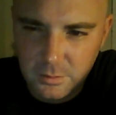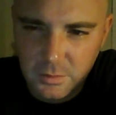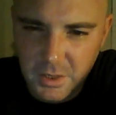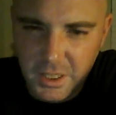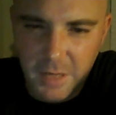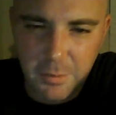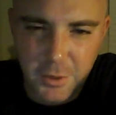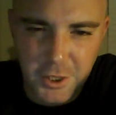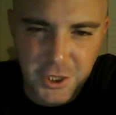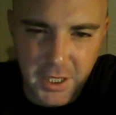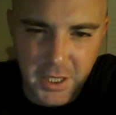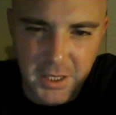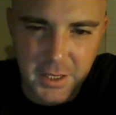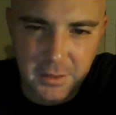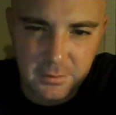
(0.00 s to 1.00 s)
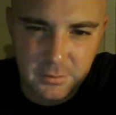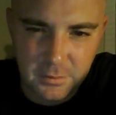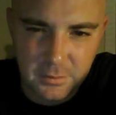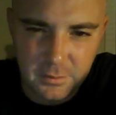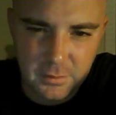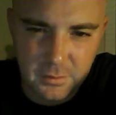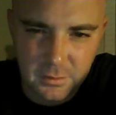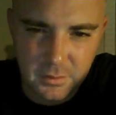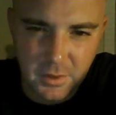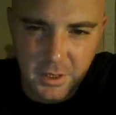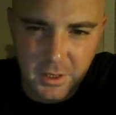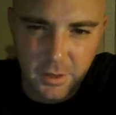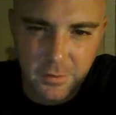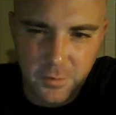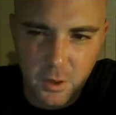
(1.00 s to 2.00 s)
And I appreciate it. And
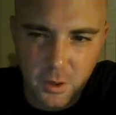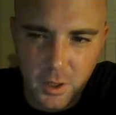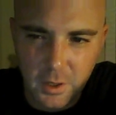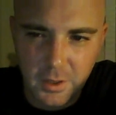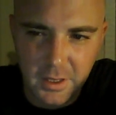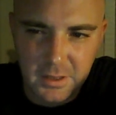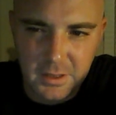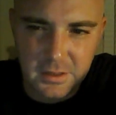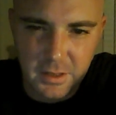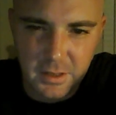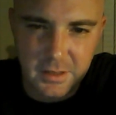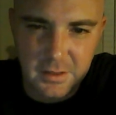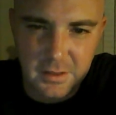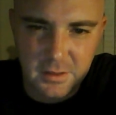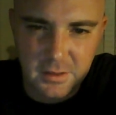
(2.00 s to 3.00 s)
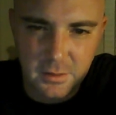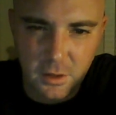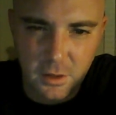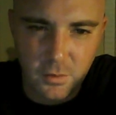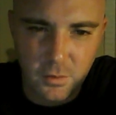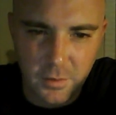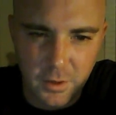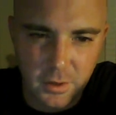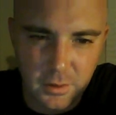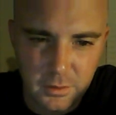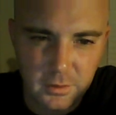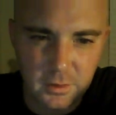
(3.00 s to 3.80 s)
therefore, it's over.